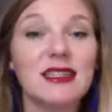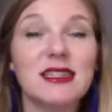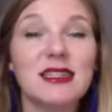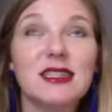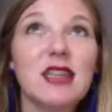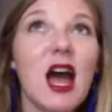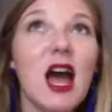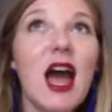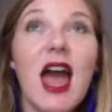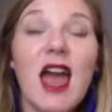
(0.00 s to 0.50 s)

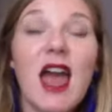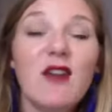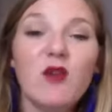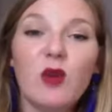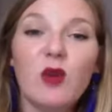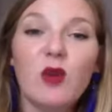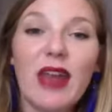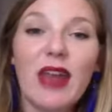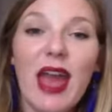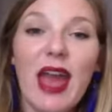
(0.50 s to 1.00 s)
Not
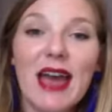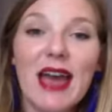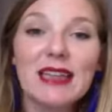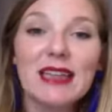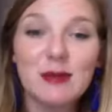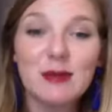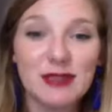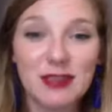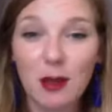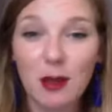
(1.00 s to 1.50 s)
everyone has,
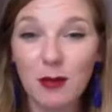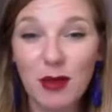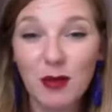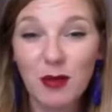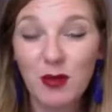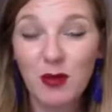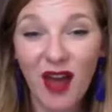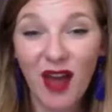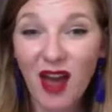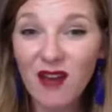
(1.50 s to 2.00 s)
but some
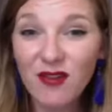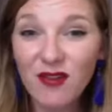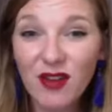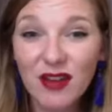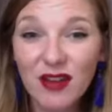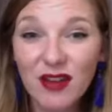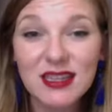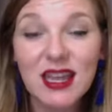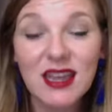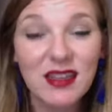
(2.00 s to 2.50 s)
people have
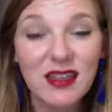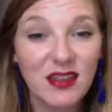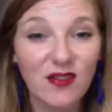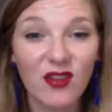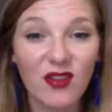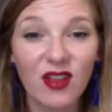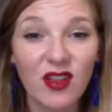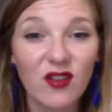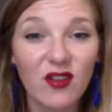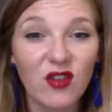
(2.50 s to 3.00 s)
felt it and they
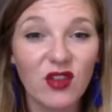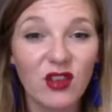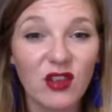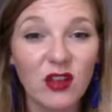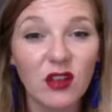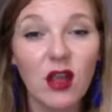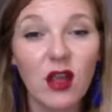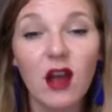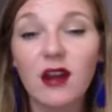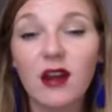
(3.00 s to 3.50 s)
feel it for a
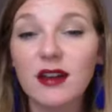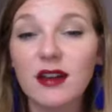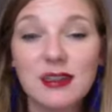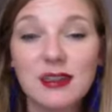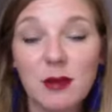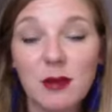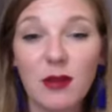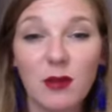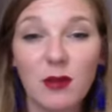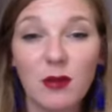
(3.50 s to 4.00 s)
little longer.
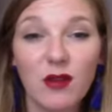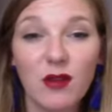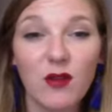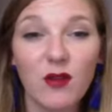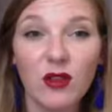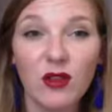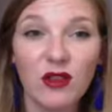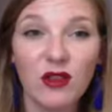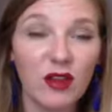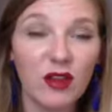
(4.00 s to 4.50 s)
Some people have
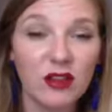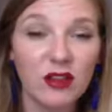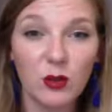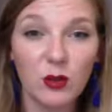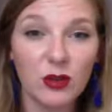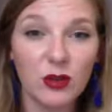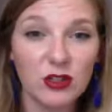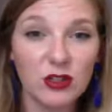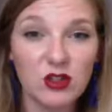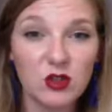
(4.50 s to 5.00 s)
only felt it
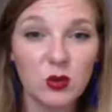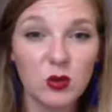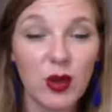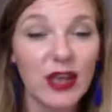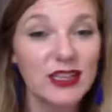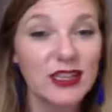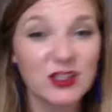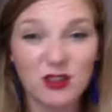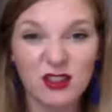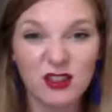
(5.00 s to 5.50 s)
once or
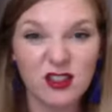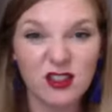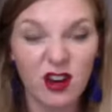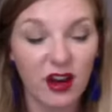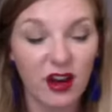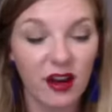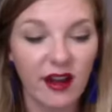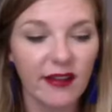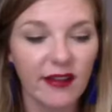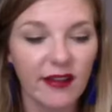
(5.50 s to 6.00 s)
twice or
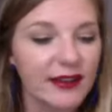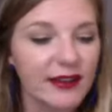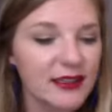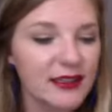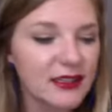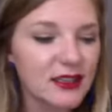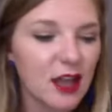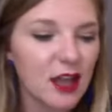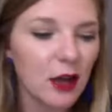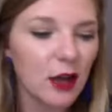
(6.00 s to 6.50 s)
certain colors.
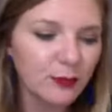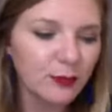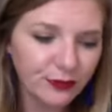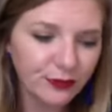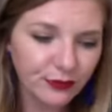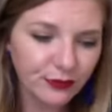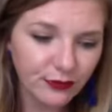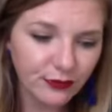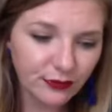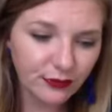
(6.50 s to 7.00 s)
So
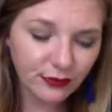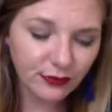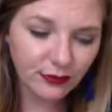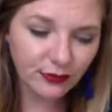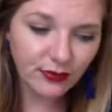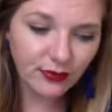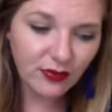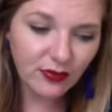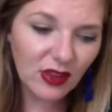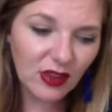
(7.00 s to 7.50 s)

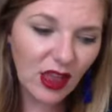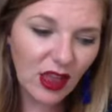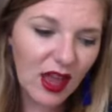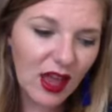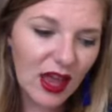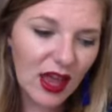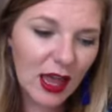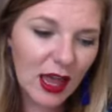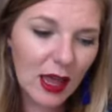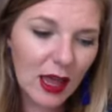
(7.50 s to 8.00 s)

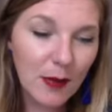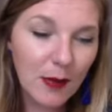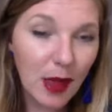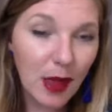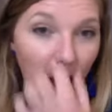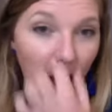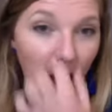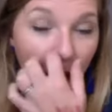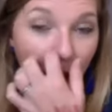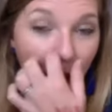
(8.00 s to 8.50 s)

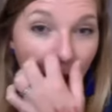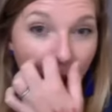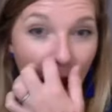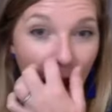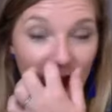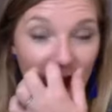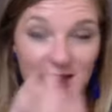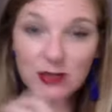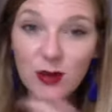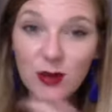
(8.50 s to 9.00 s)

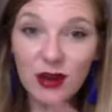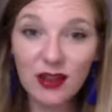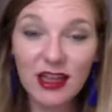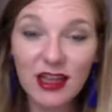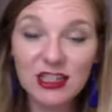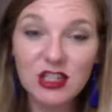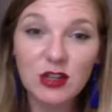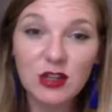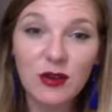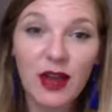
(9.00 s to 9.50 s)
I just want to
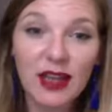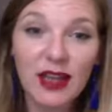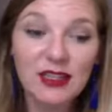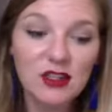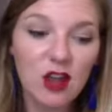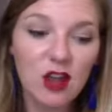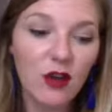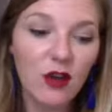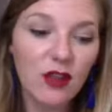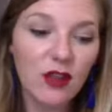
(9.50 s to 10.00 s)
let you guys
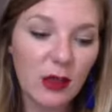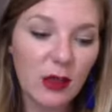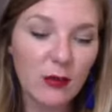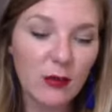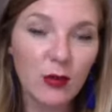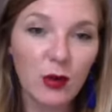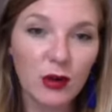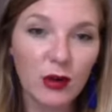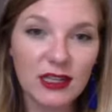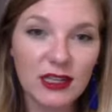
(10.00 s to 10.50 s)
know the
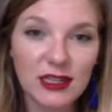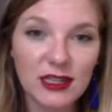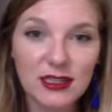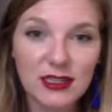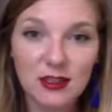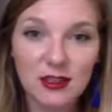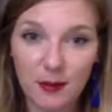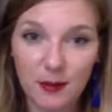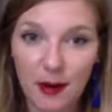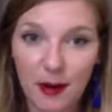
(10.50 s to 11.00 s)

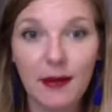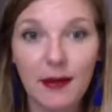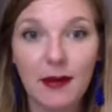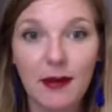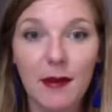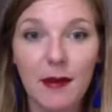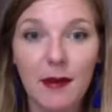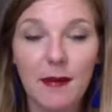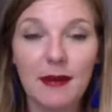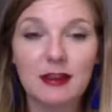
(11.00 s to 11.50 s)
importance. You probably hear
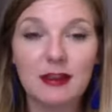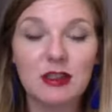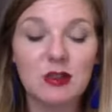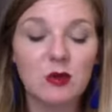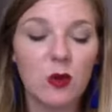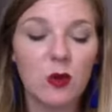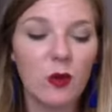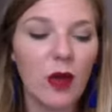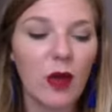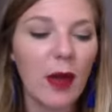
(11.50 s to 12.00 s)
my baby just
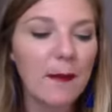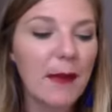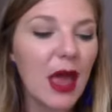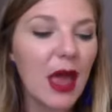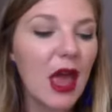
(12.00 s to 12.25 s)
woke up.